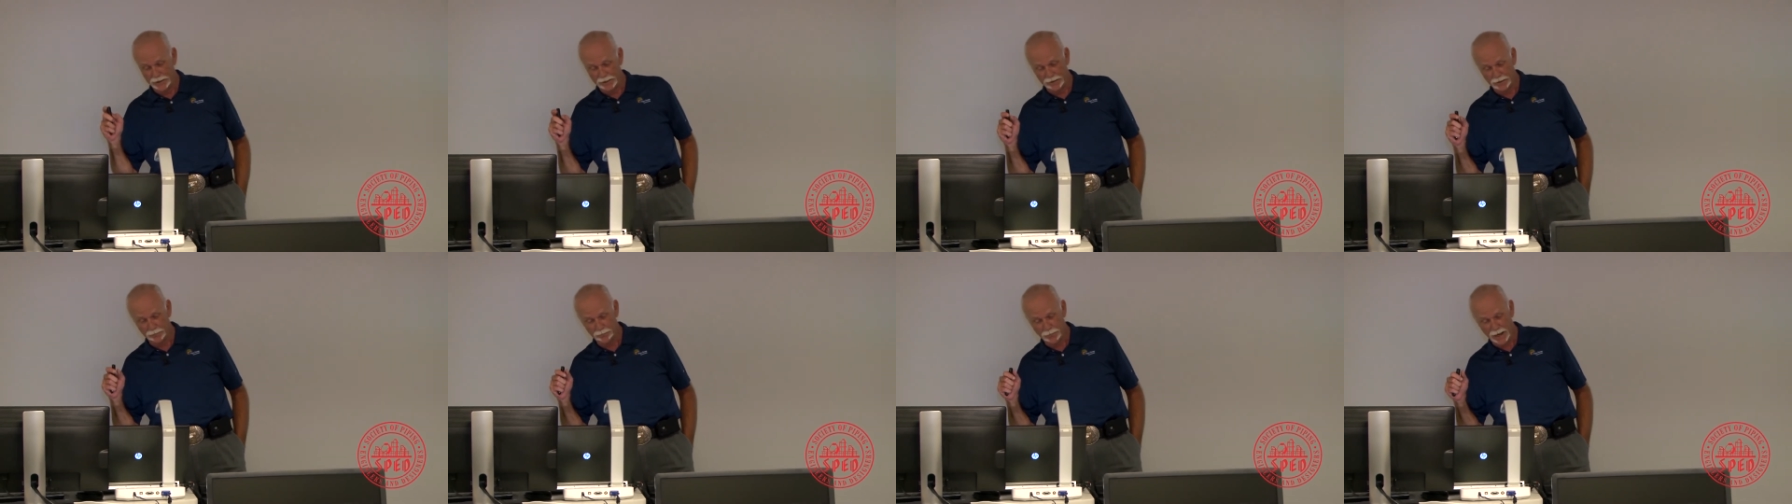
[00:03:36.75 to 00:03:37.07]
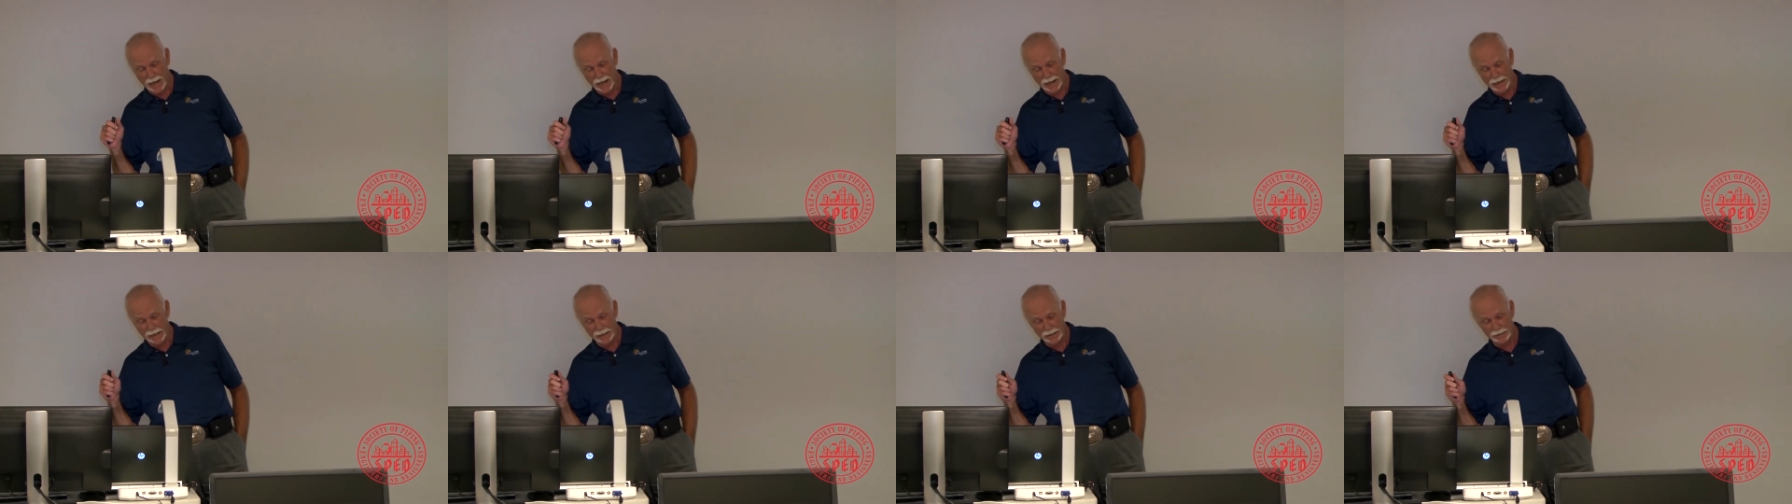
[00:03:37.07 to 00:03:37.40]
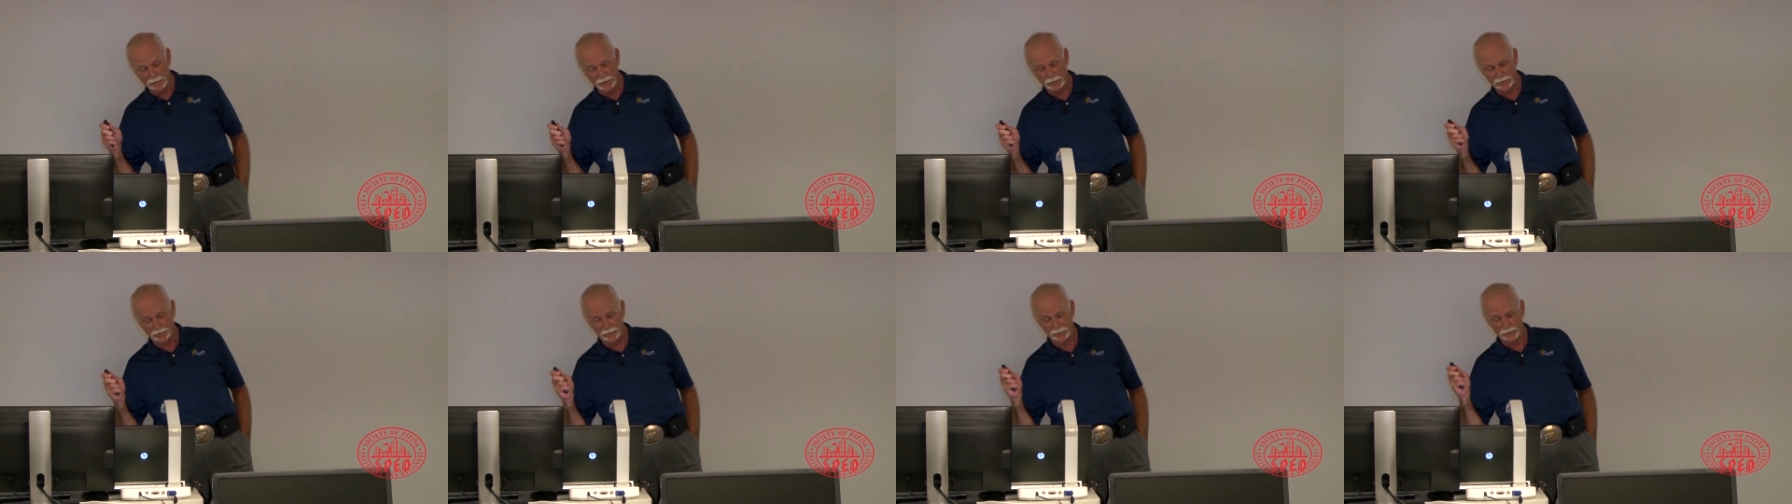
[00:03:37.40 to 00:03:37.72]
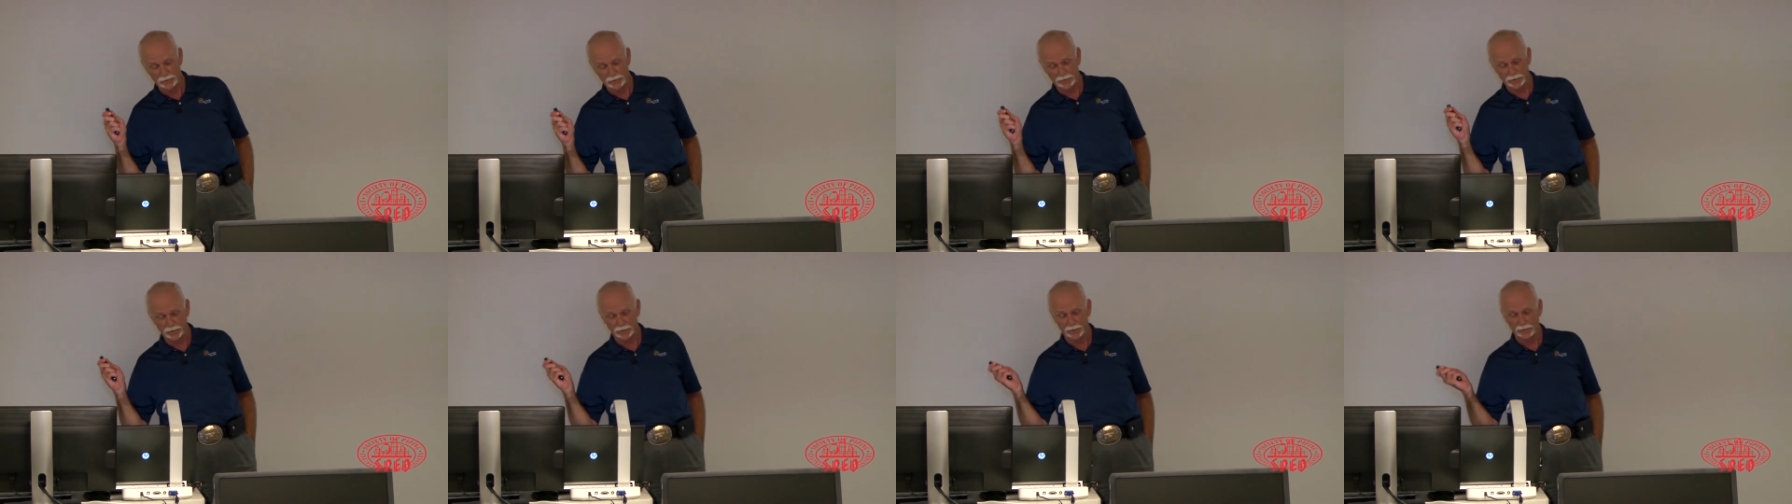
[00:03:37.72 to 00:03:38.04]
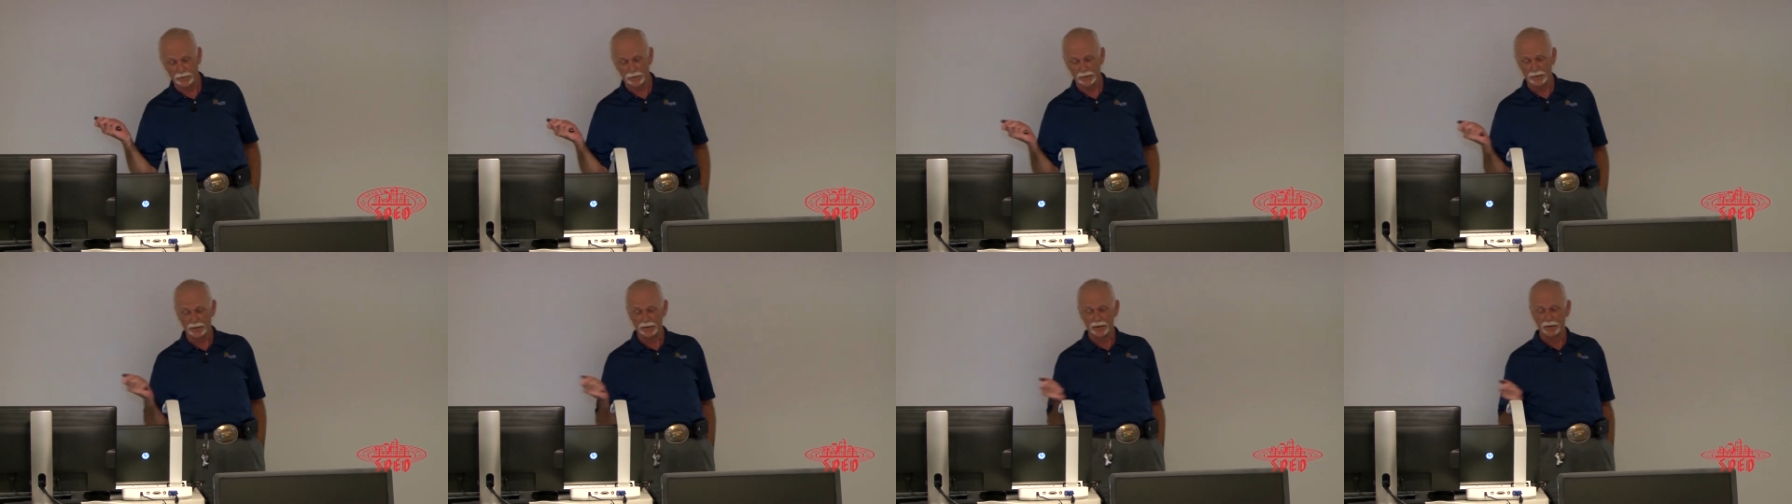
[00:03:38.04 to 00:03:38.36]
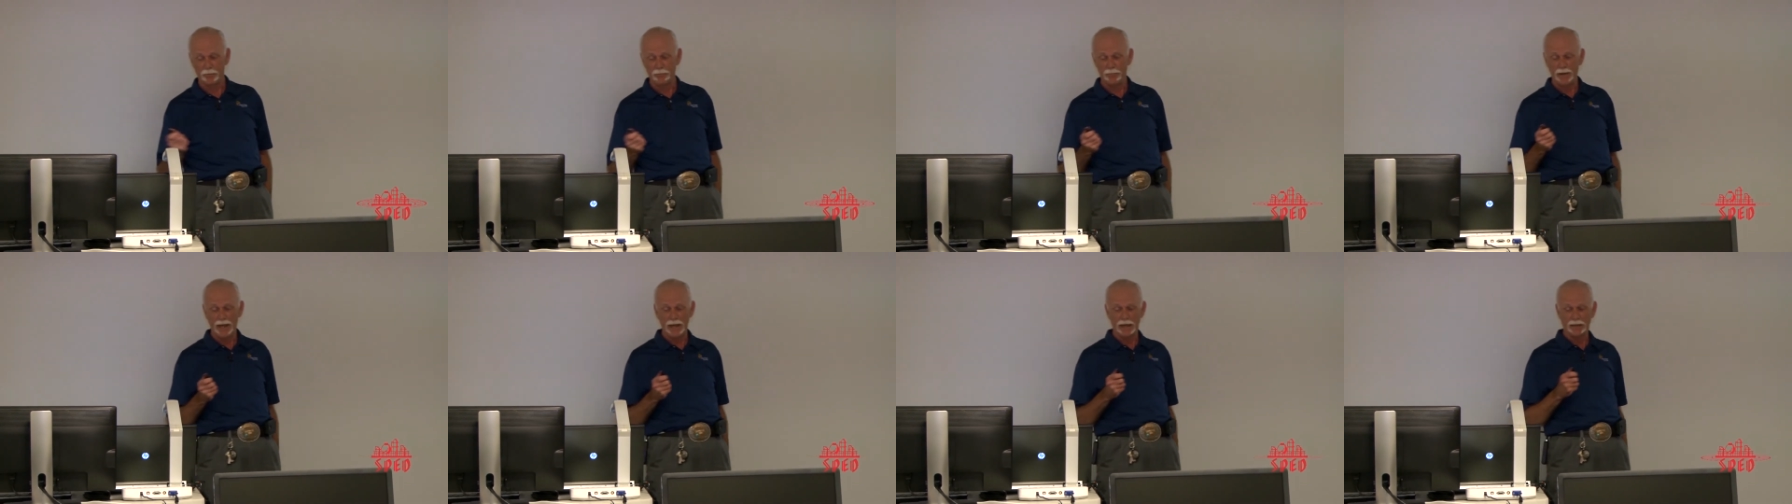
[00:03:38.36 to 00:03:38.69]
combined the
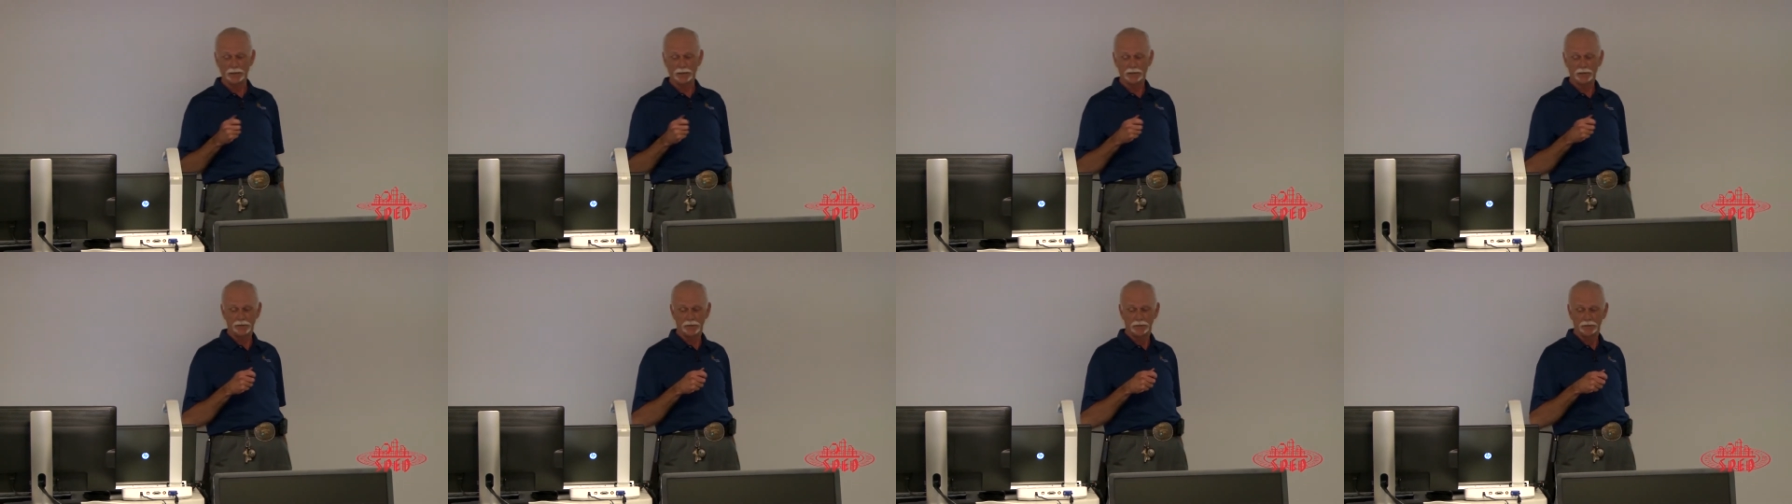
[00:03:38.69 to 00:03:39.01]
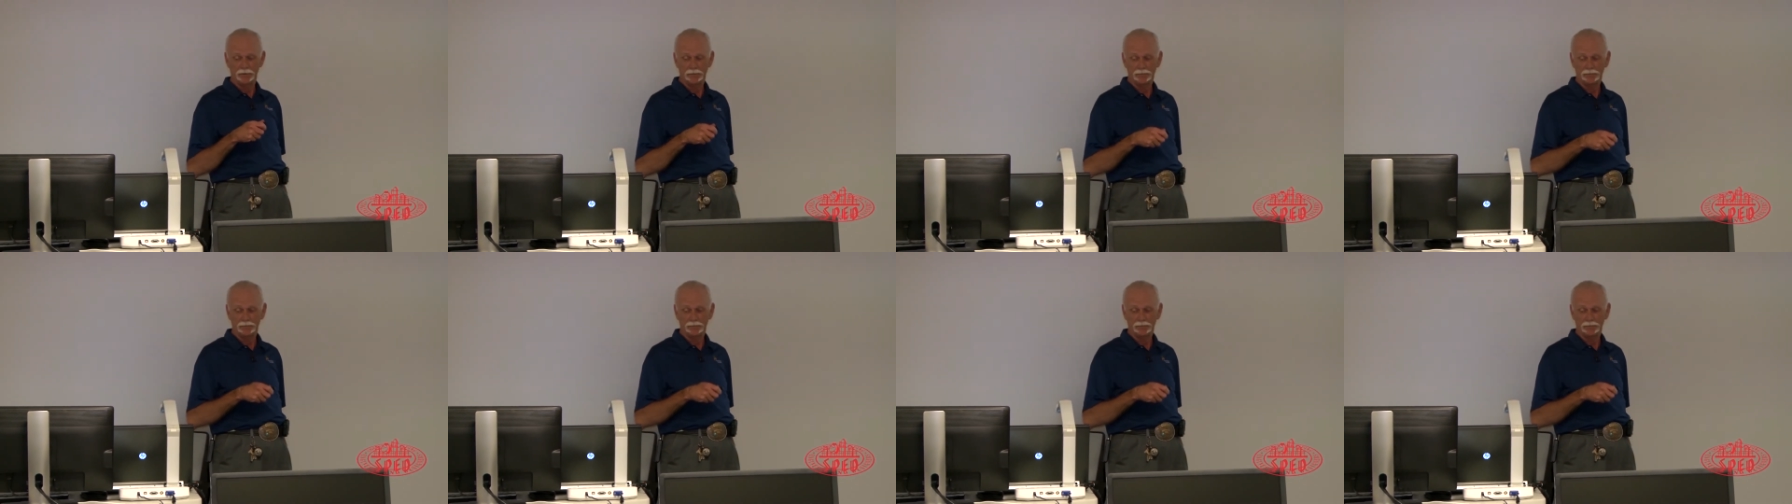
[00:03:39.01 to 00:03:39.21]
best.